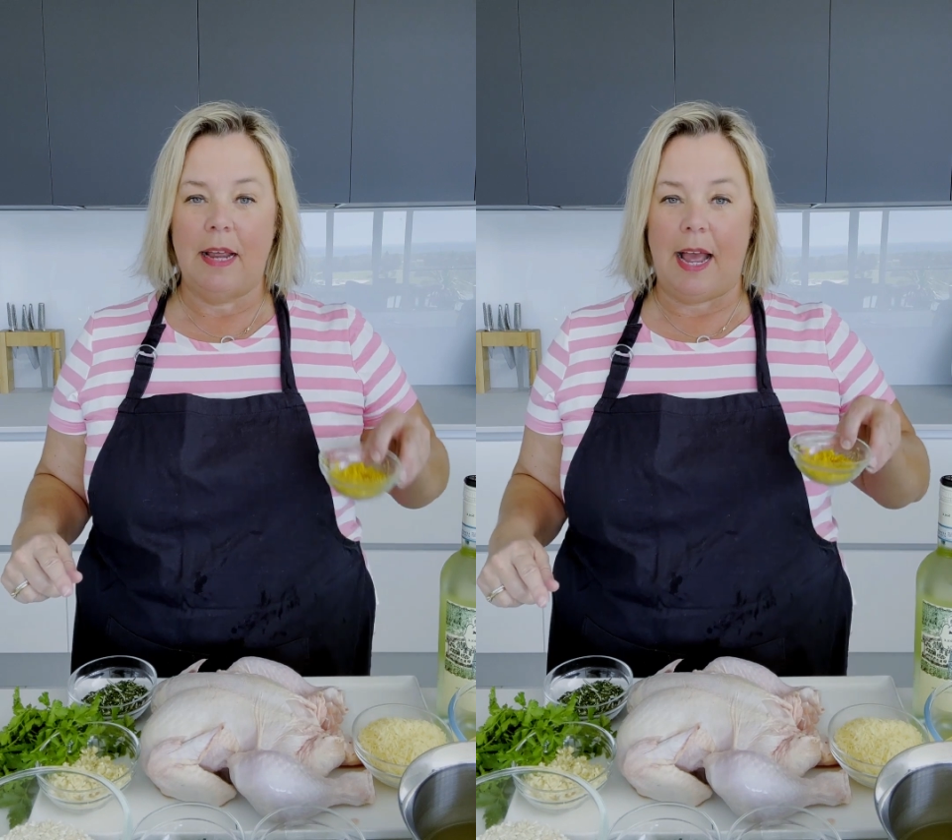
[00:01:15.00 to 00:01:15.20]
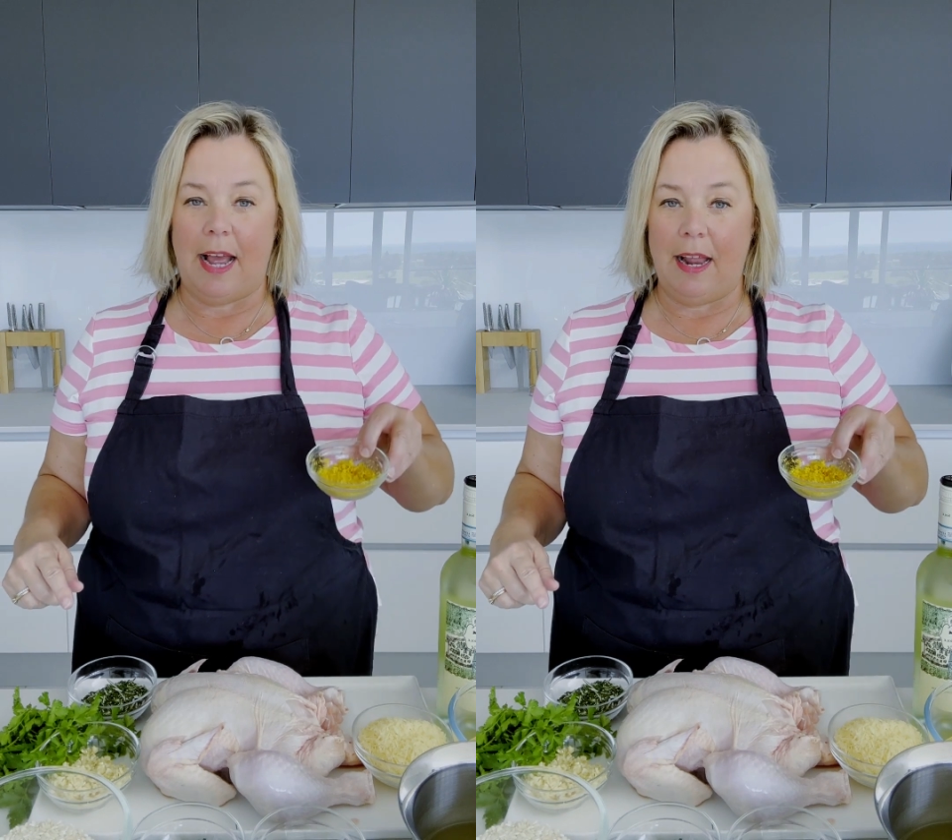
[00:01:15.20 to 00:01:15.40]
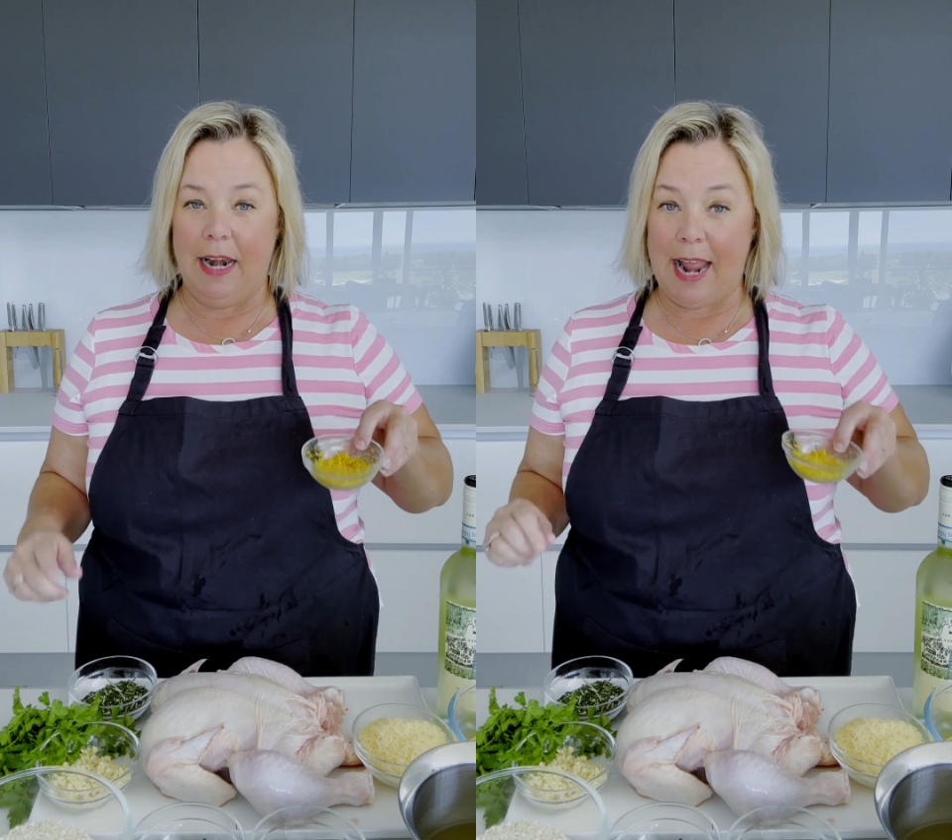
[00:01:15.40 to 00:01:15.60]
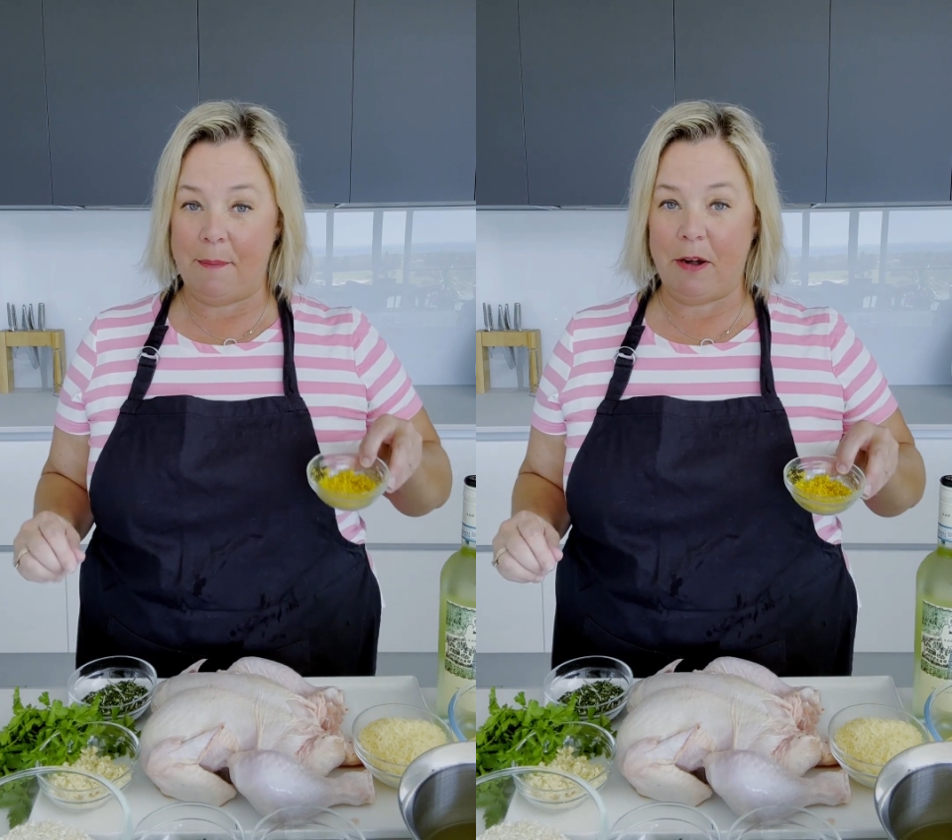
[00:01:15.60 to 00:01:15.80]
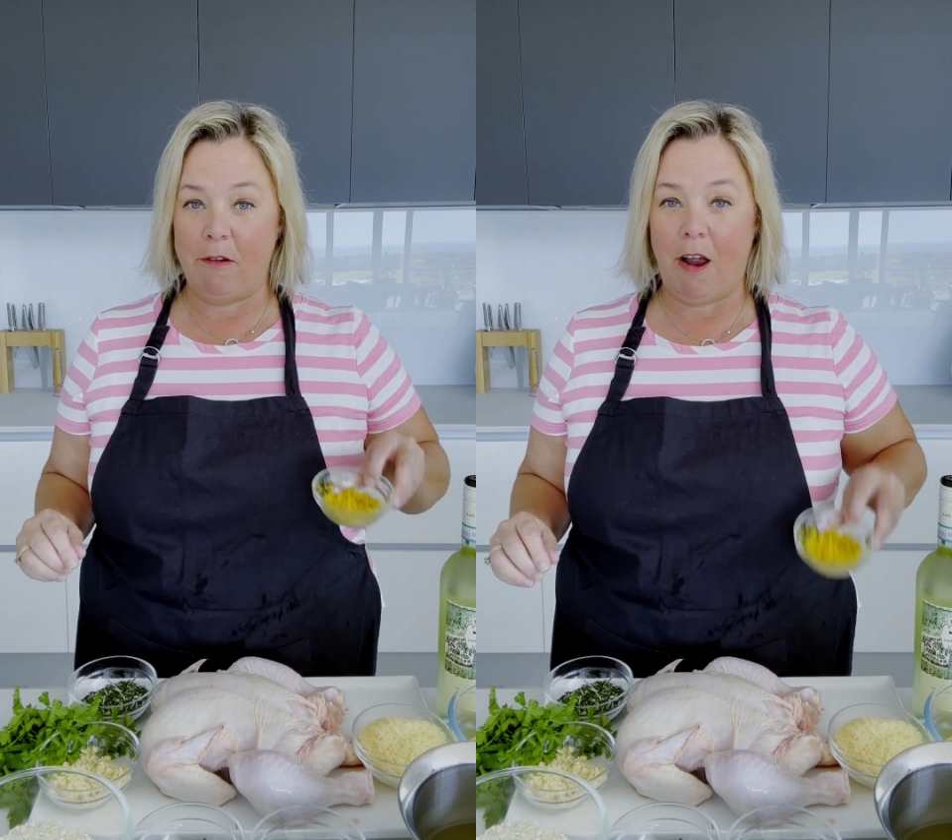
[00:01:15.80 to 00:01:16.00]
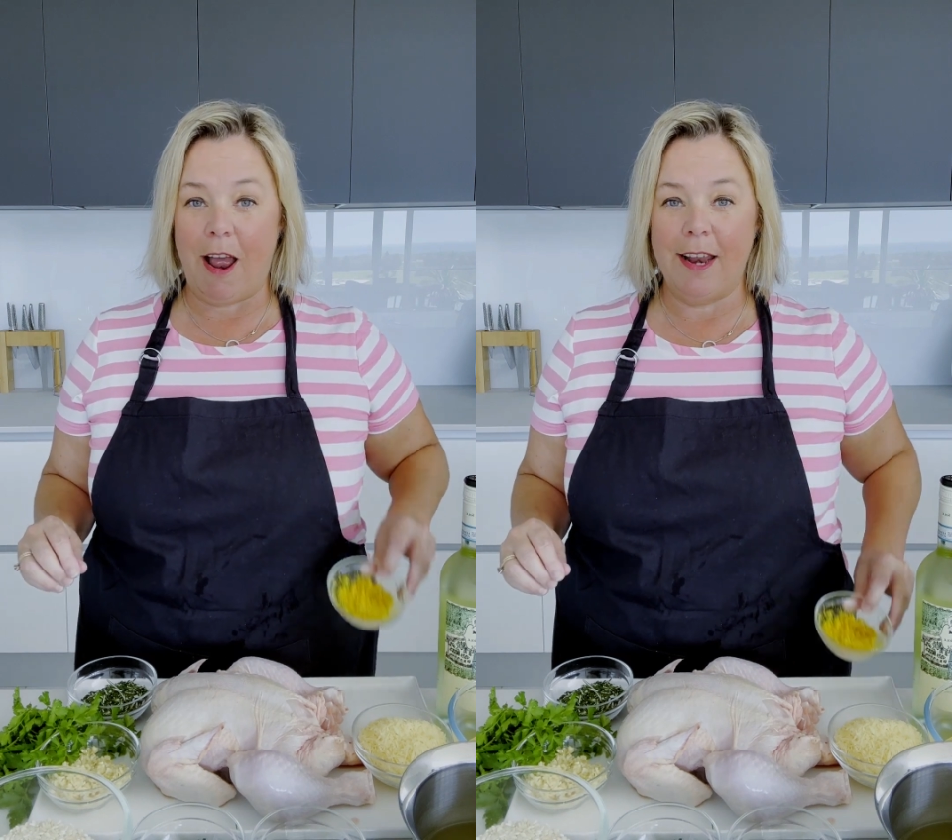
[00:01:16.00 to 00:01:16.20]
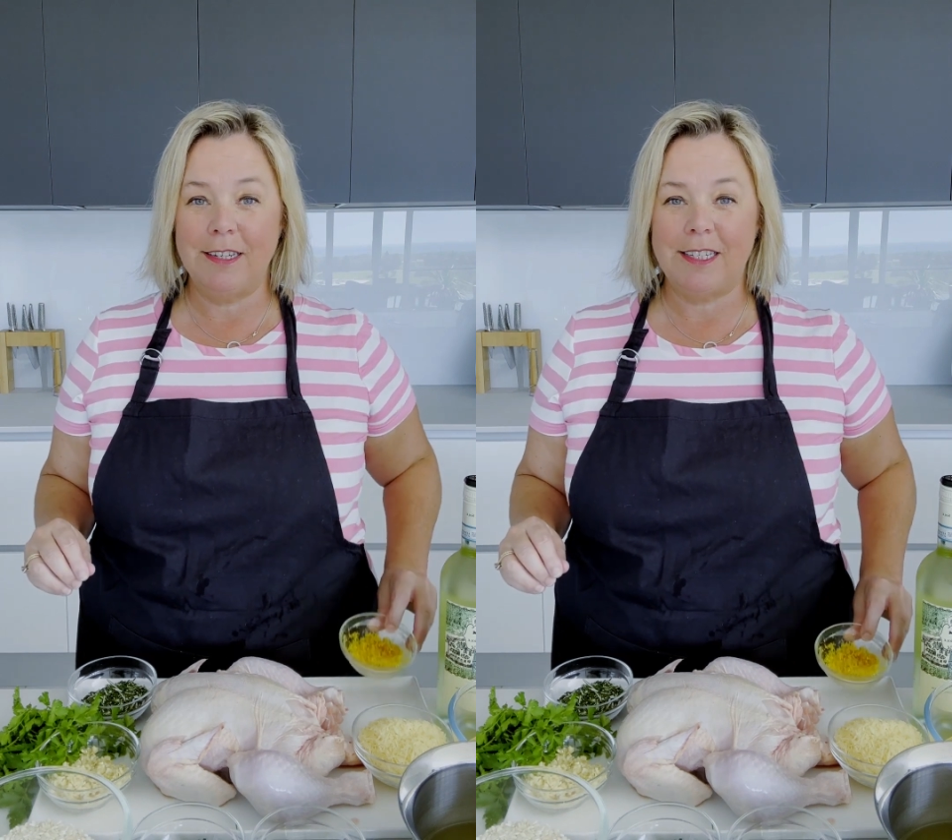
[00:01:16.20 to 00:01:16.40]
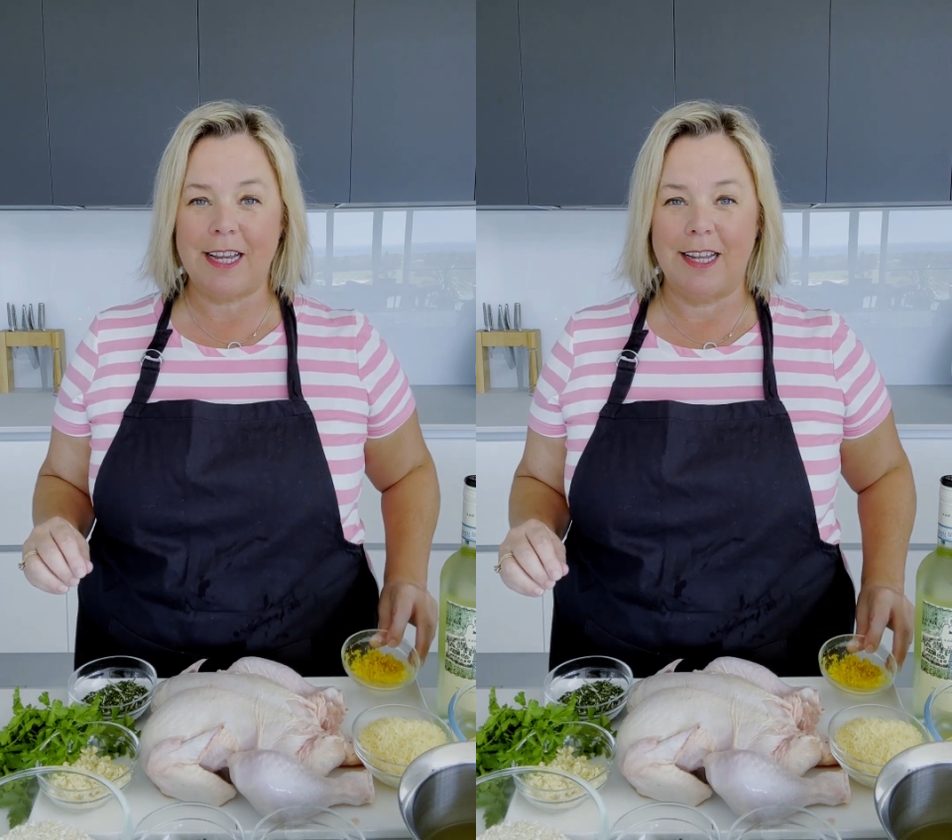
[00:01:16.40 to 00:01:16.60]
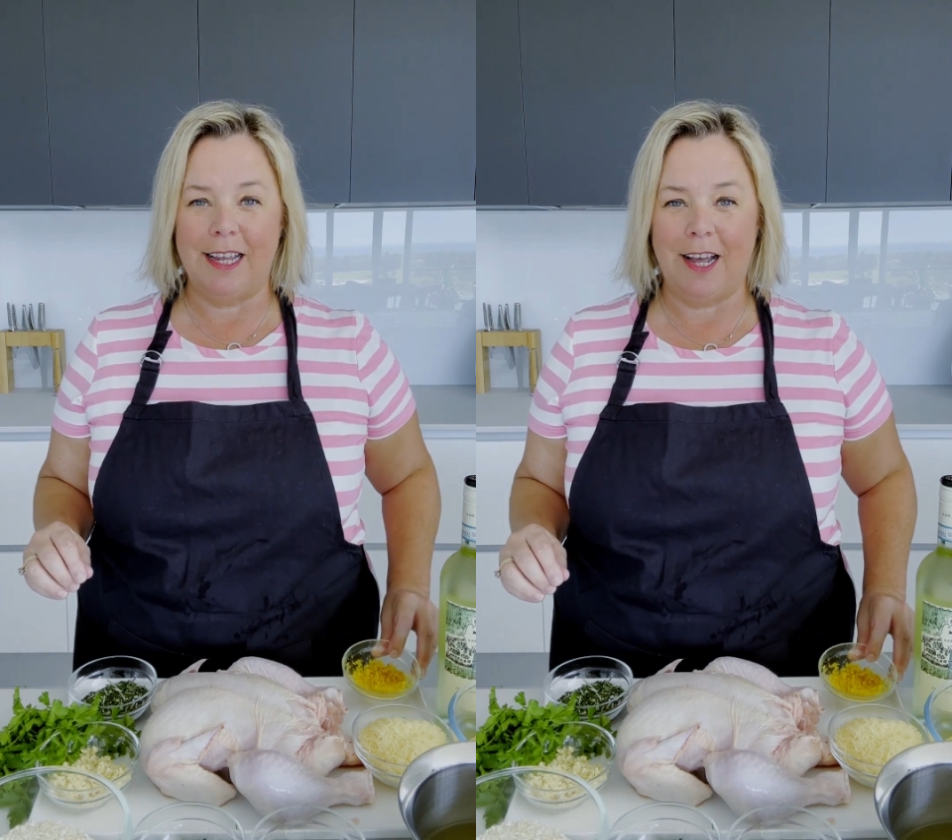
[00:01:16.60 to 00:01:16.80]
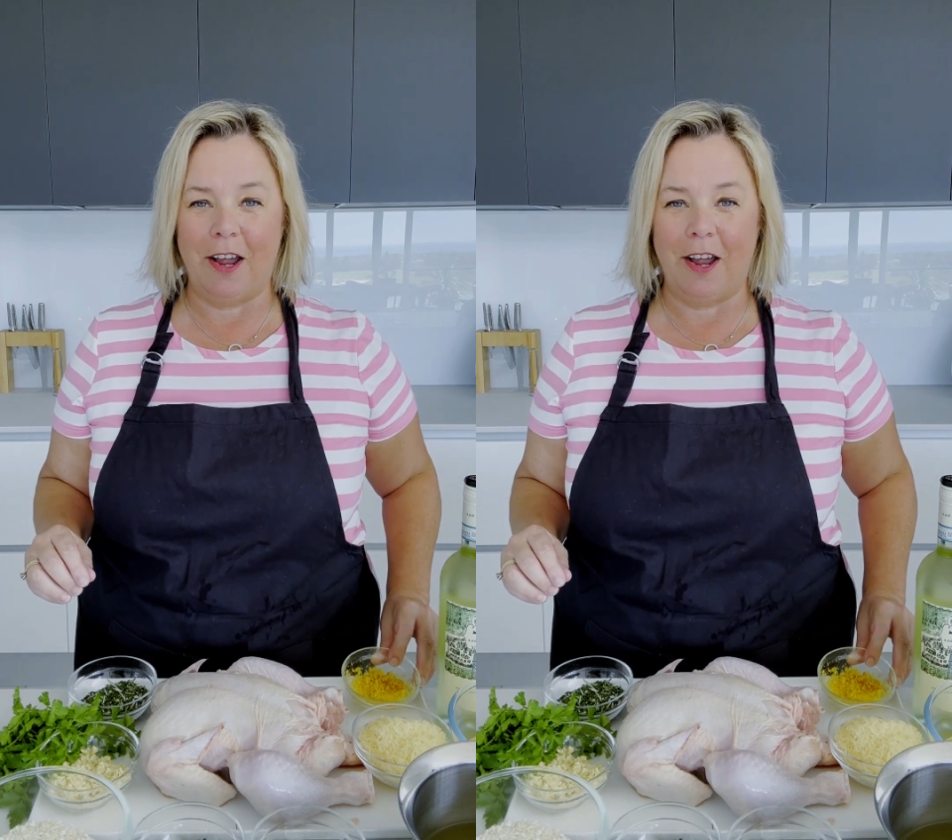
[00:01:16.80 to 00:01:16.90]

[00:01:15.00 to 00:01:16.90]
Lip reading: lemon rind. I